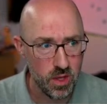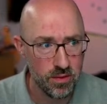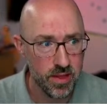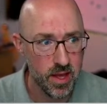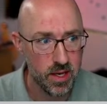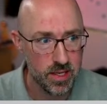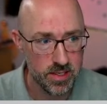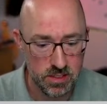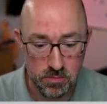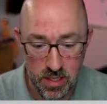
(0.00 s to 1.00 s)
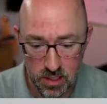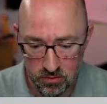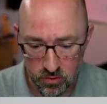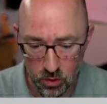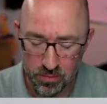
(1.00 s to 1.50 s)
that is
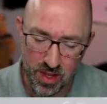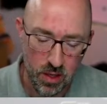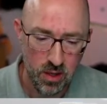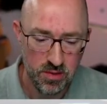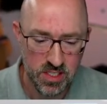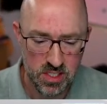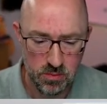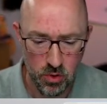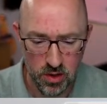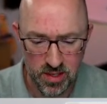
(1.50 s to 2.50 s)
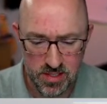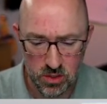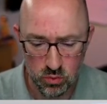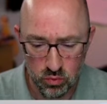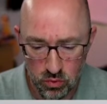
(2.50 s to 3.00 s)
meaningful. This is the part that gets
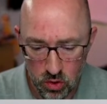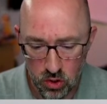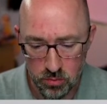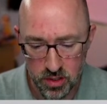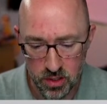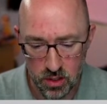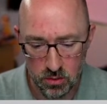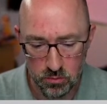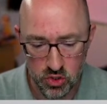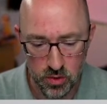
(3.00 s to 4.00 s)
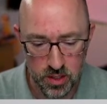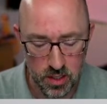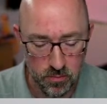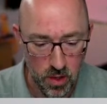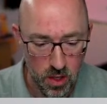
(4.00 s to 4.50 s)
a little bit
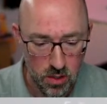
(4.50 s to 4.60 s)
tricky.